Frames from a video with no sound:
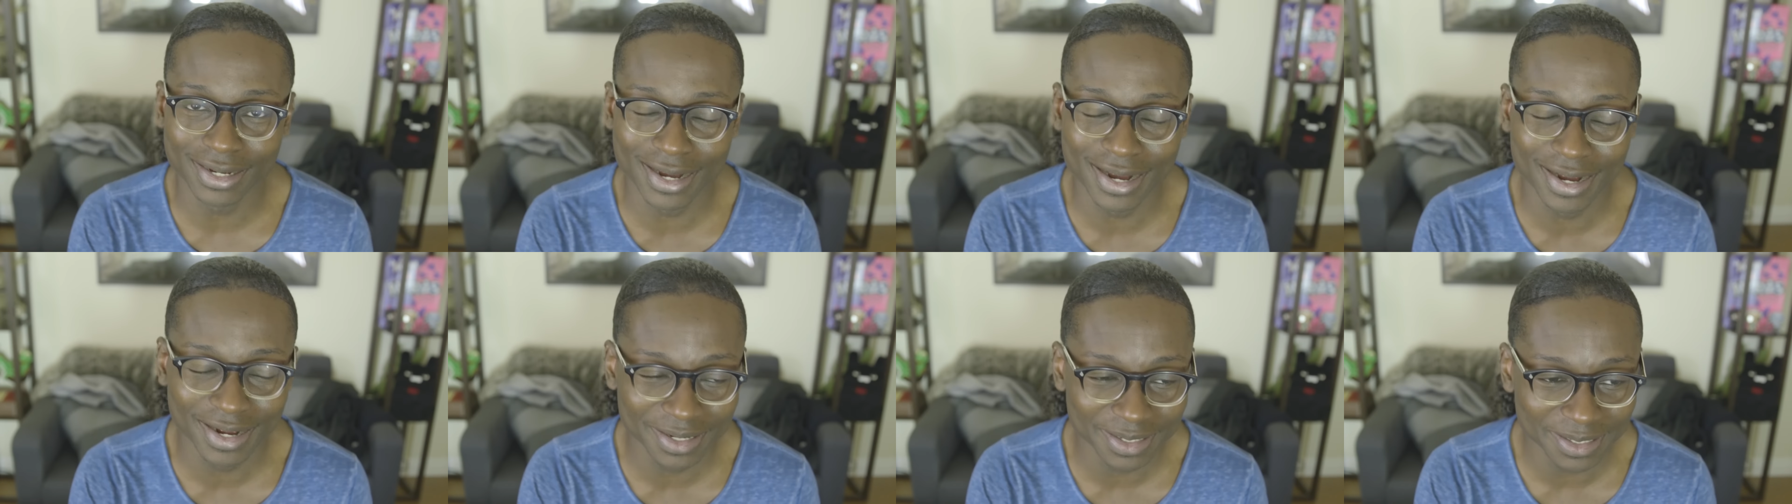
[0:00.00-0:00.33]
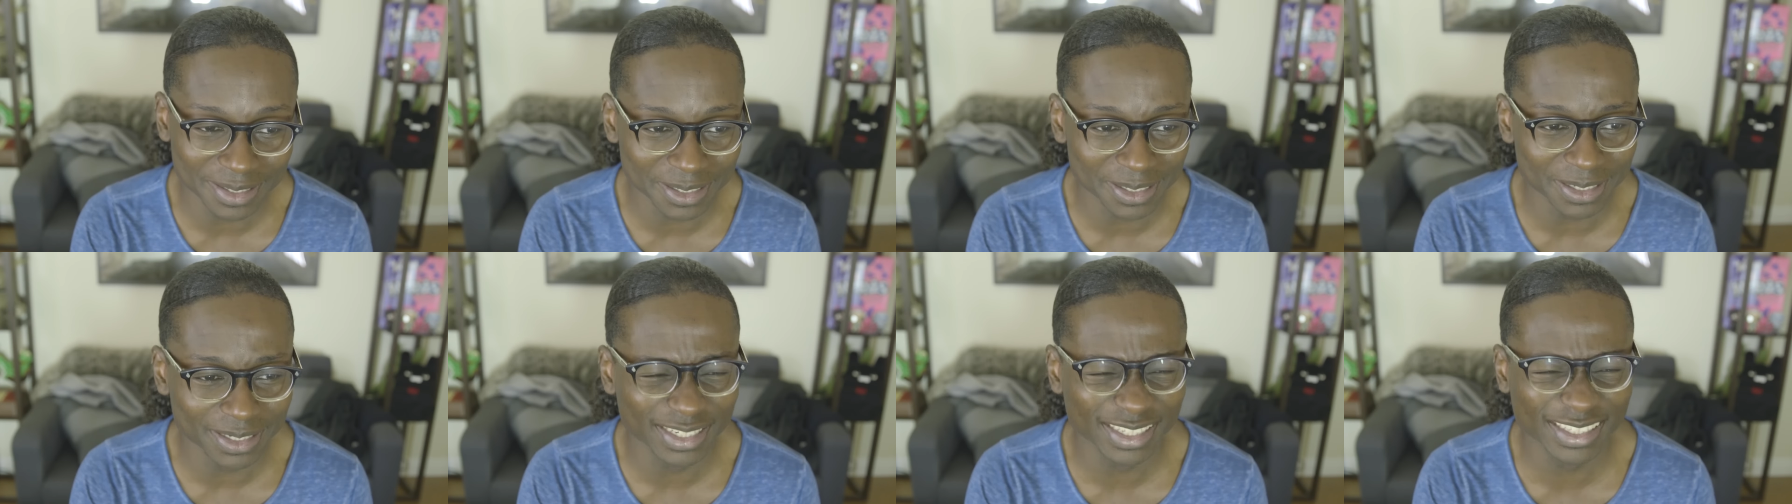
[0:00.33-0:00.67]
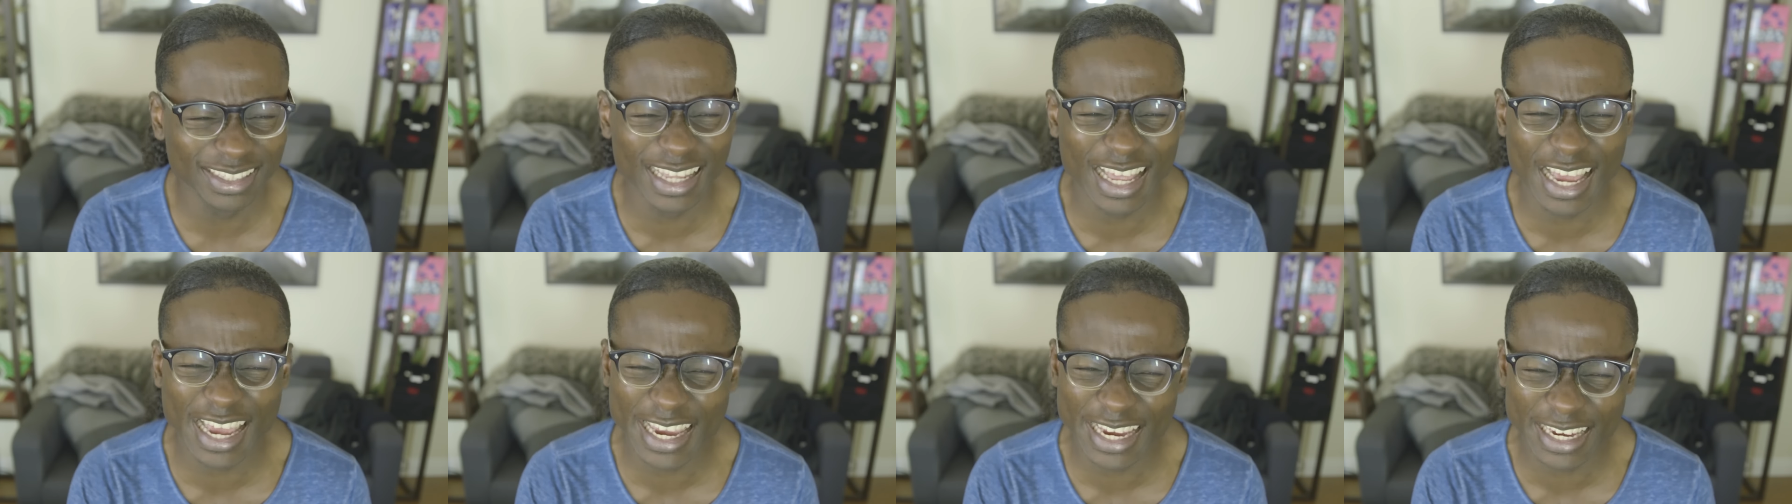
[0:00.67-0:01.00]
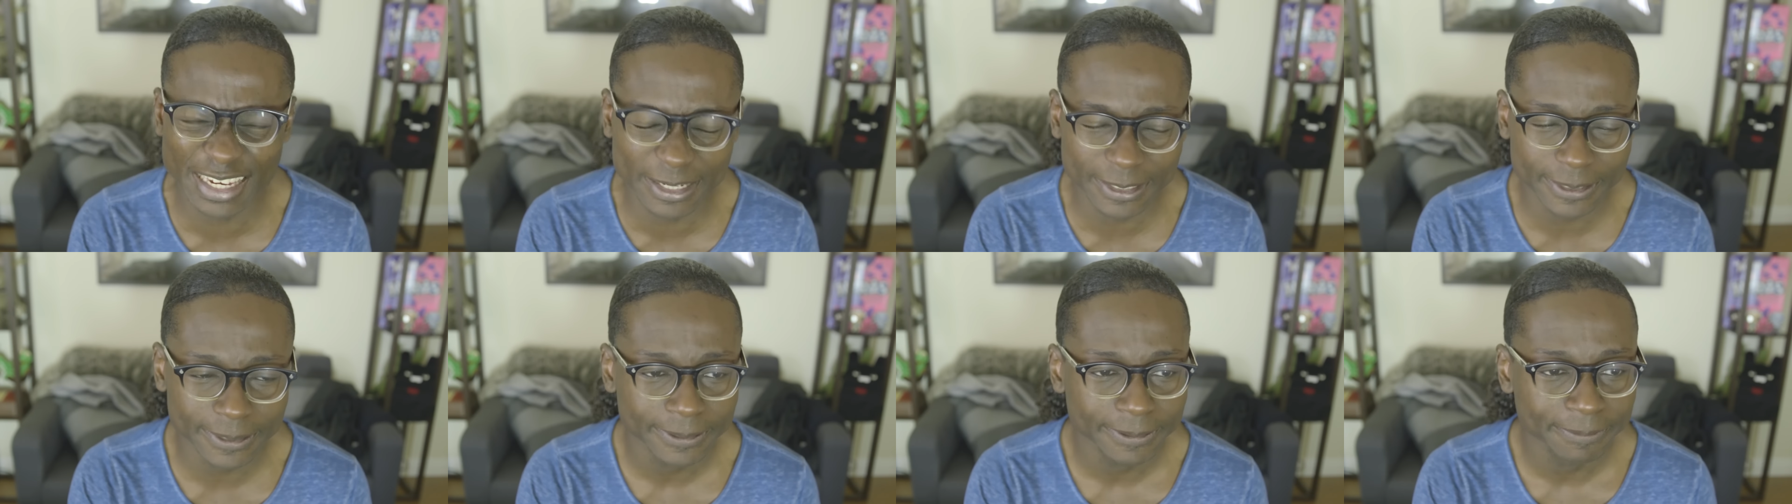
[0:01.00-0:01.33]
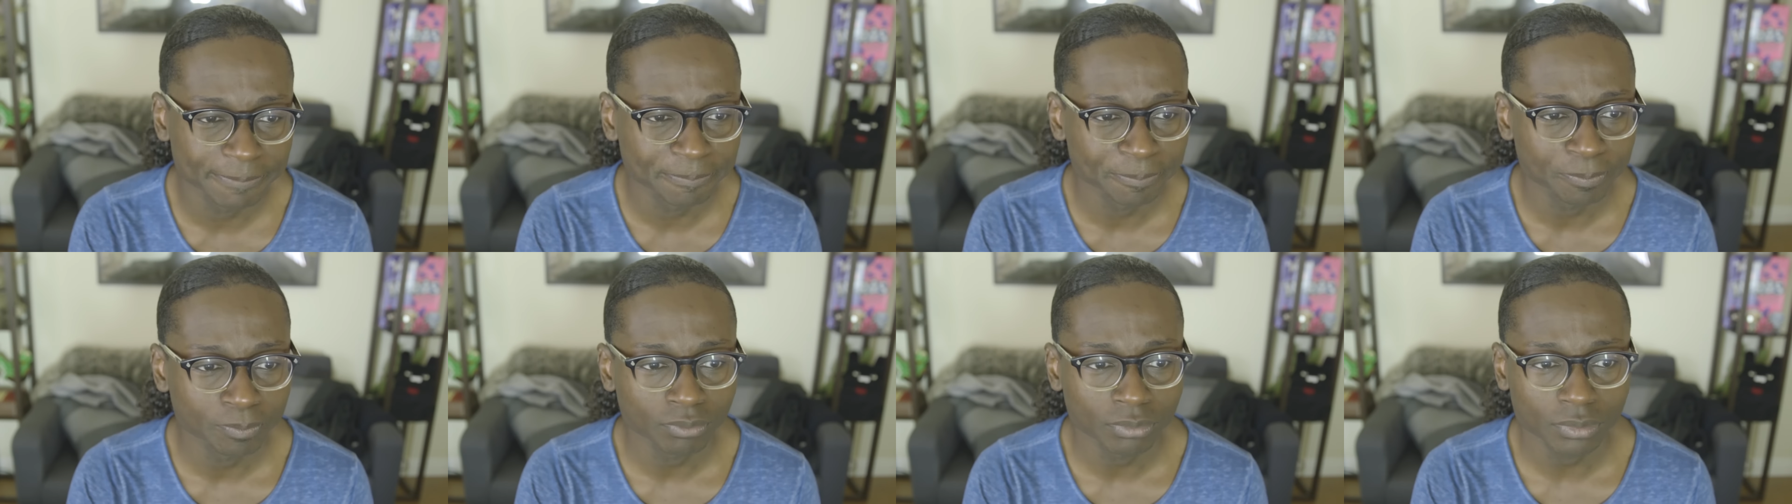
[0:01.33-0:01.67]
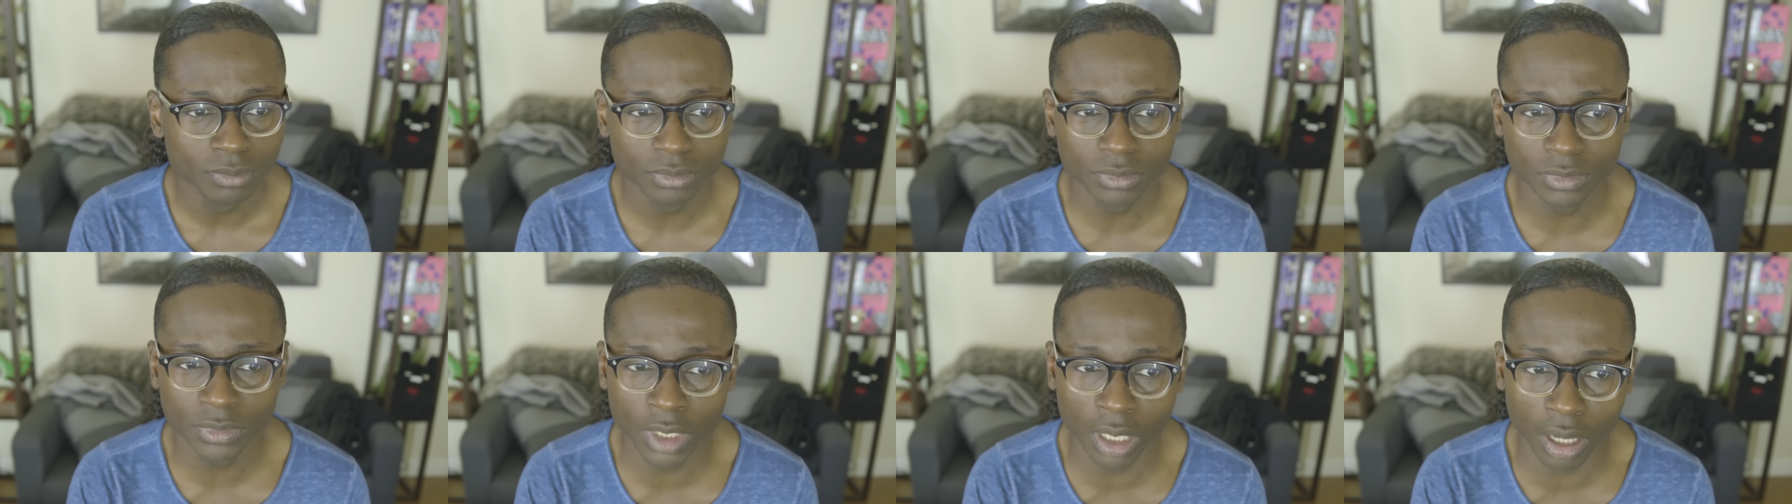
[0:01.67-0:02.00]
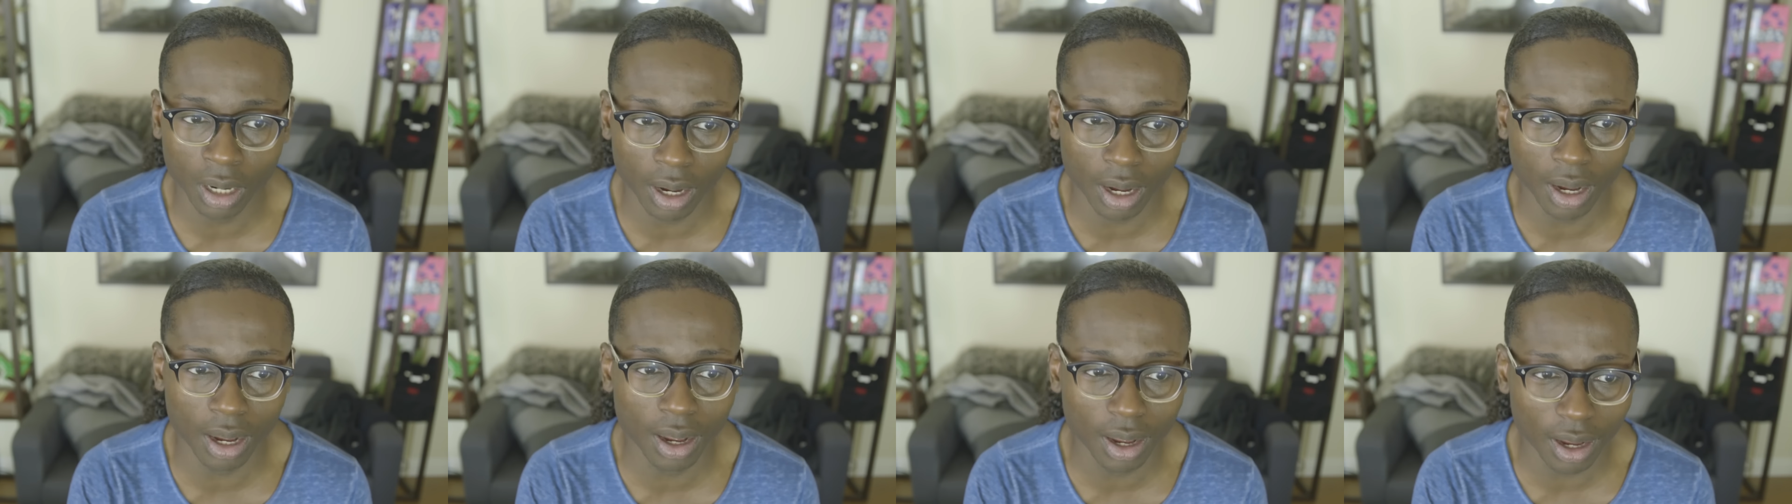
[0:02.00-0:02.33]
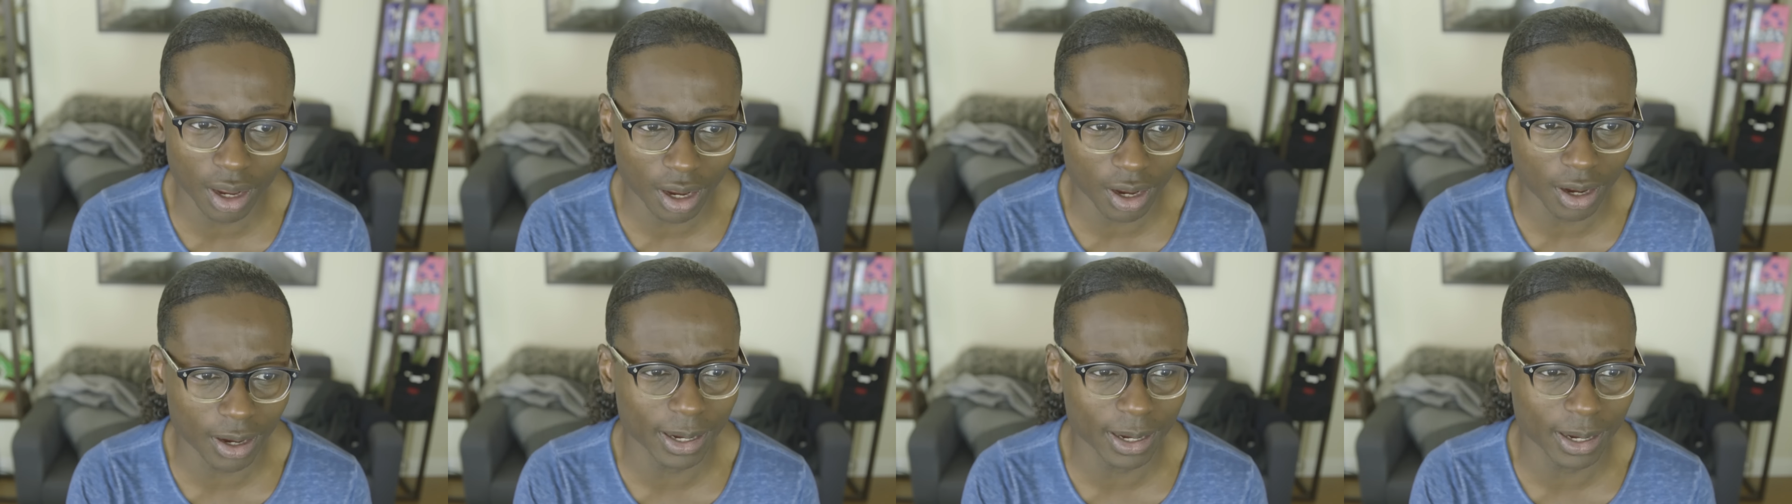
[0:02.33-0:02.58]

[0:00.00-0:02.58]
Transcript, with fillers: like, uh,